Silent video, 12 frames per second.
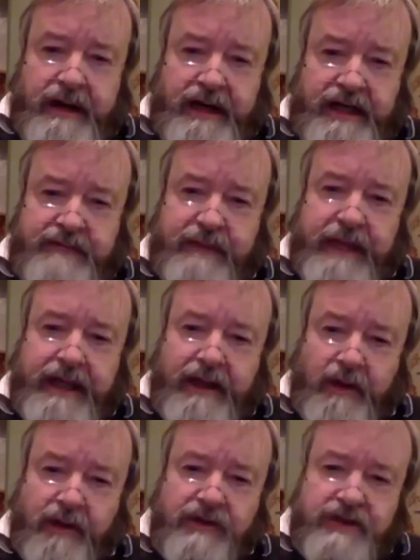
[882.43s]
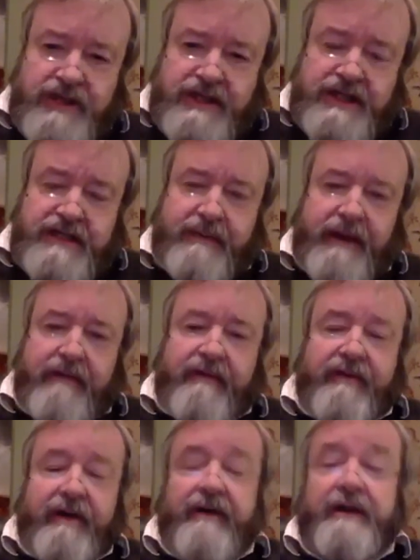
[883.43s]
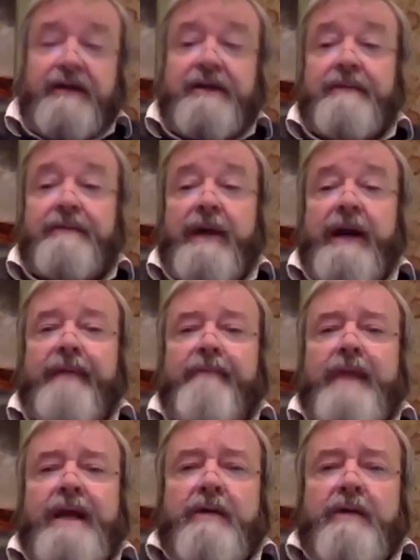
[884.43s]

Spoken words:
explain consciousness by referring to the brain.